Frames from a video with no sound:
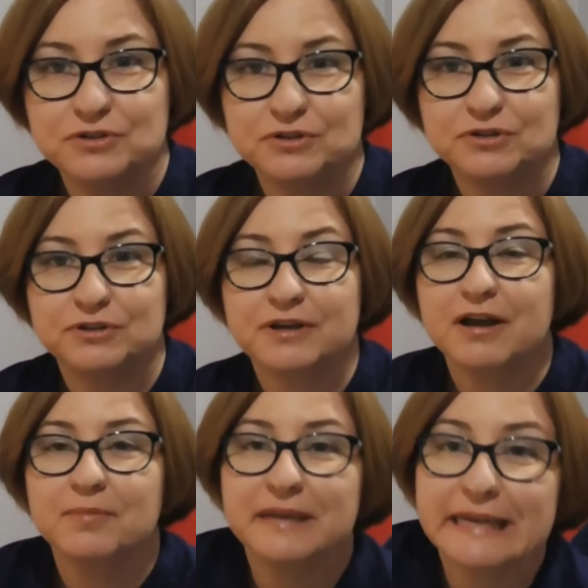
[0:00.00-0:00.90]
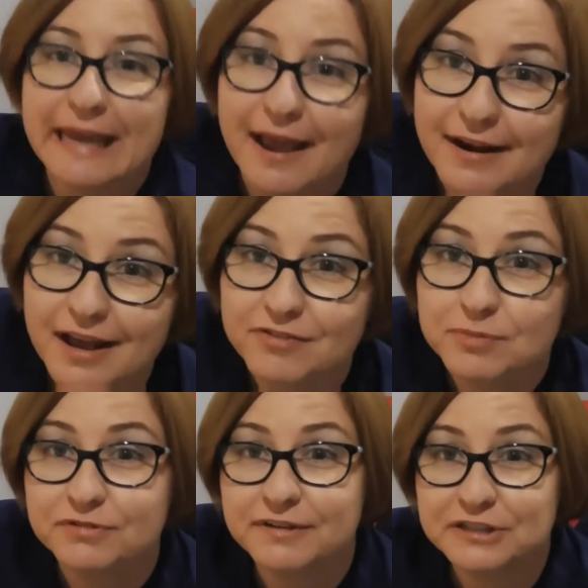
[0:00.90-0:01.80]
to come in and have a
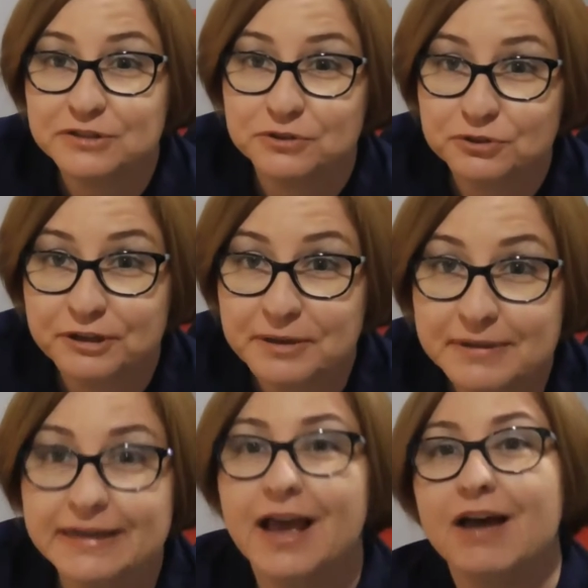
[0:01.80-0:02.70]
professional treatment,